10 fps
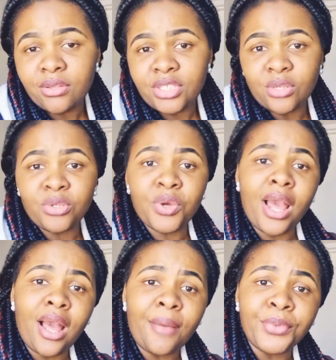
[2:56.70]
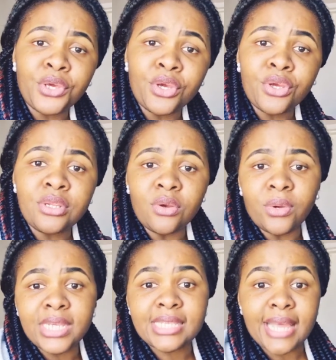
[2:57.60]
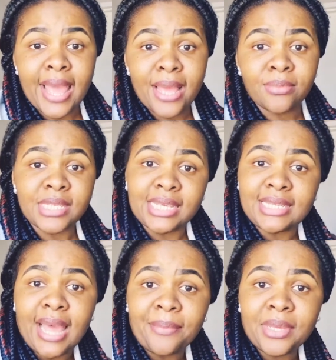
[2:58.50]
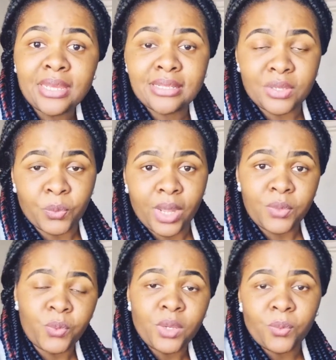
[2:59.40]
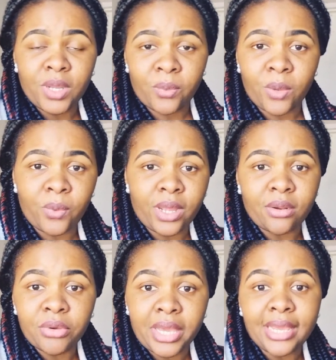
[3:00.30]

still you, I'm good. Oh, exams, assignments, and what. Okay,